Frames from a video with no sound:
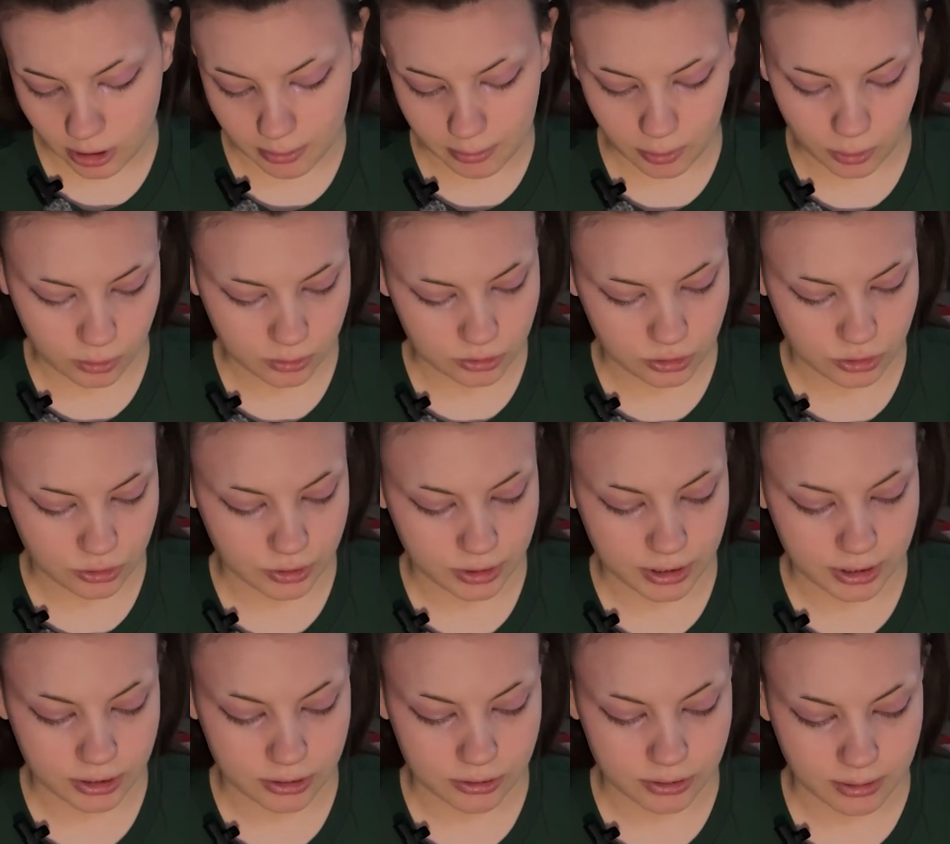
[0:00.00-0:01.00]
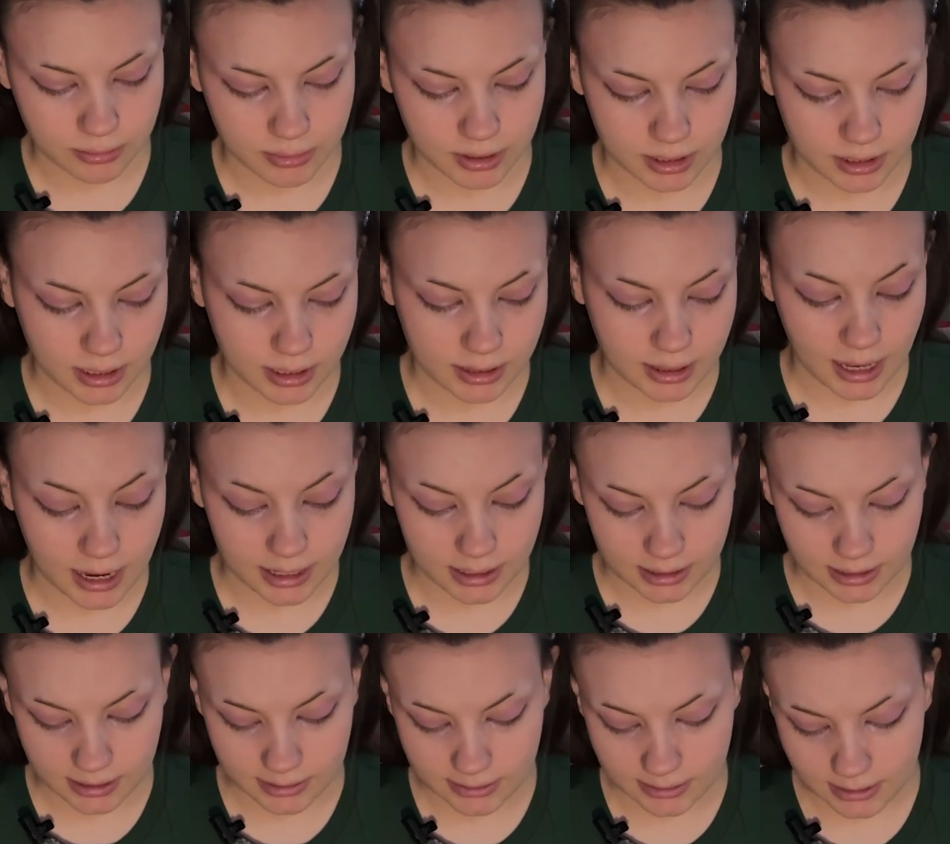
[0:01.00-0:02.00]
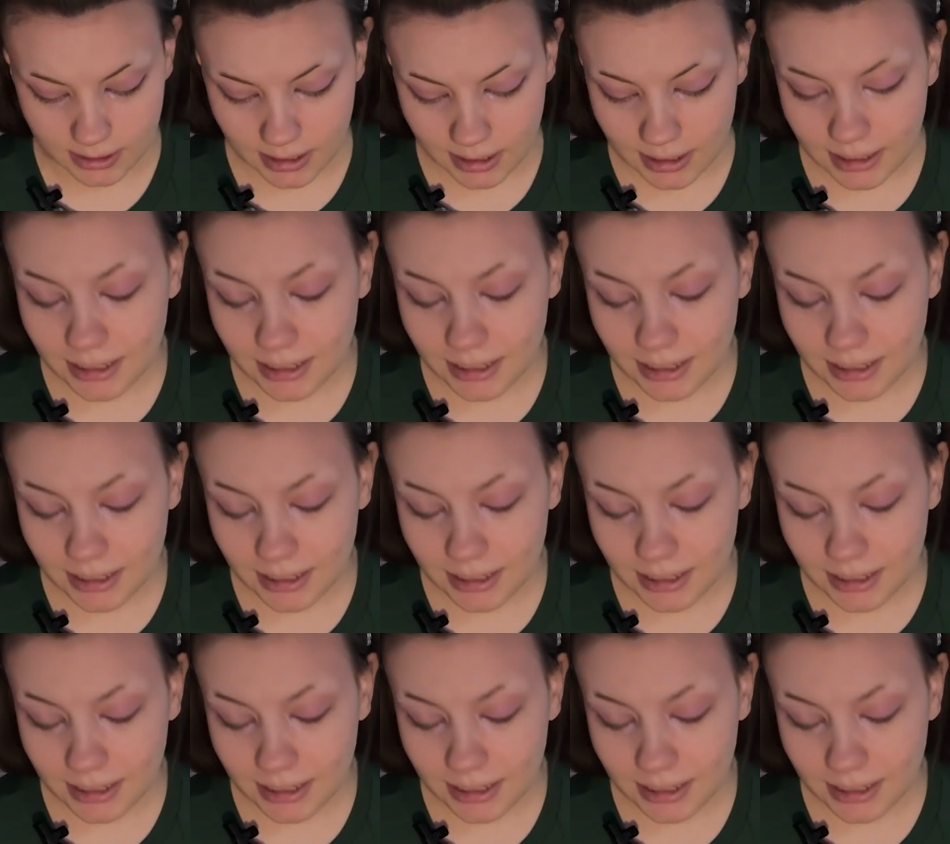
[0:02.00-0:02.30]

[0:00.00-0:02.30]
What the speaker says: upholstery or something like that, because